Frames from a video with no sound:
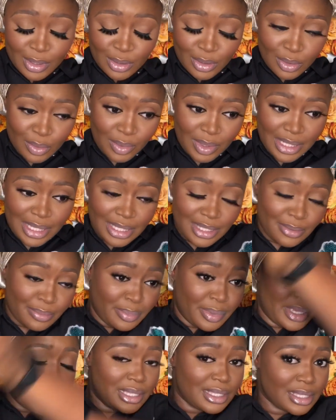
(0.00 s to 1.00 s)
so with this
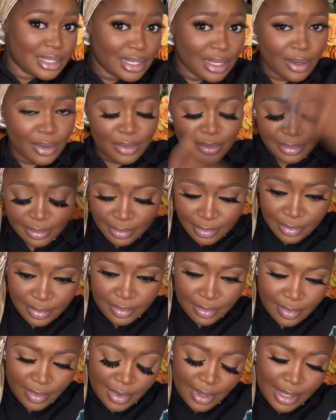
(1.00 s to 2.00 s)
base now,
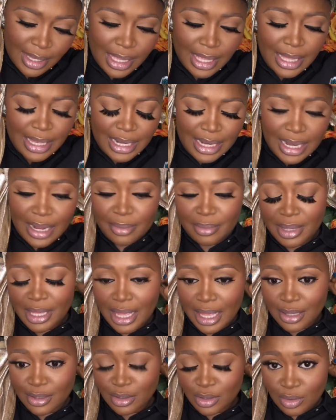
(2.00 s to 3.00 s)
let me
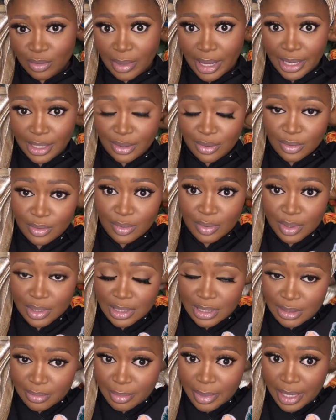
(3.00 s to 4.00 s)
assume I don't
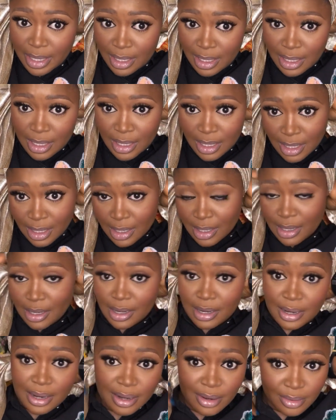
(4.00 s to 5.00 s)
want my
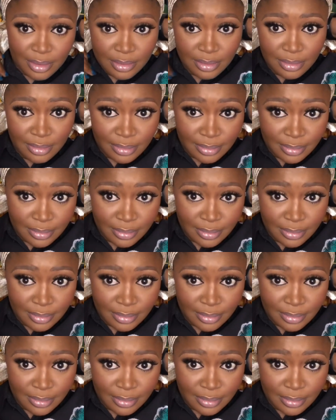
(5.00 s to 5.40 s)
crown.